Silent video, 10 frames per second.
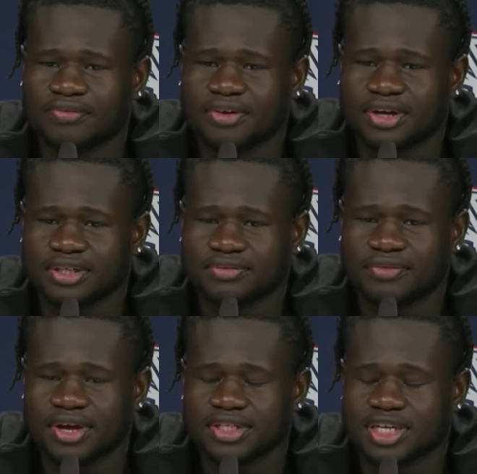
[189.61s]

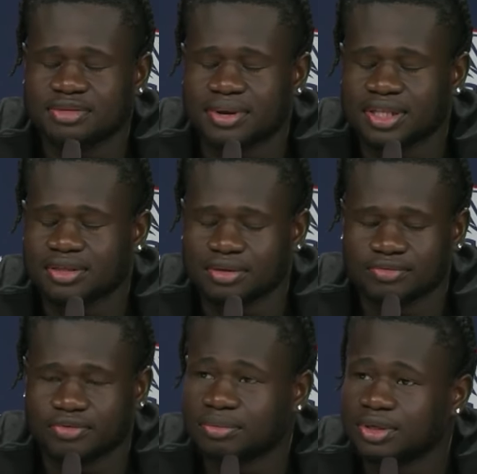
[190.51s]
fans expect
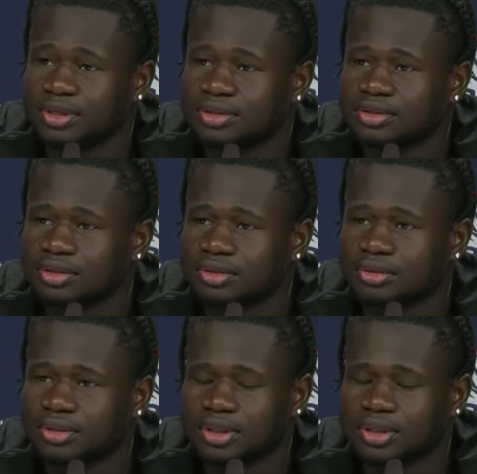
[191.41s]
from us, you know.